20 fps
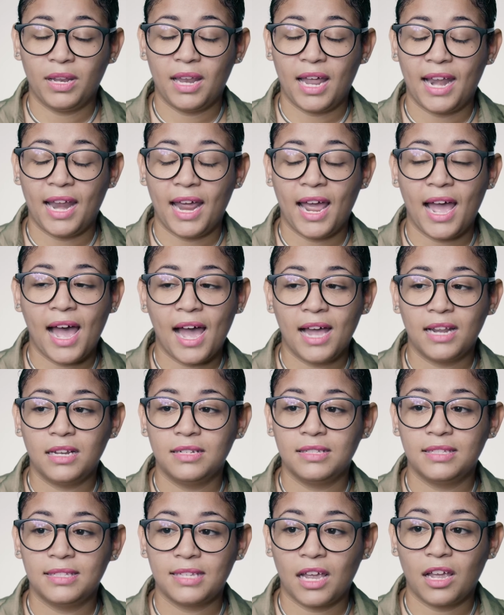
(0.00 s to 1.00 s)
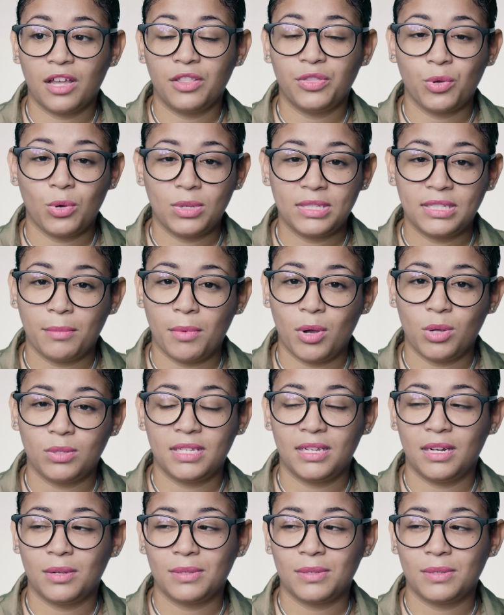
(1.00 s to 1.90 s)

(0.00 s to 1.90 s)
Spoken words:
and I had second thoughts about it.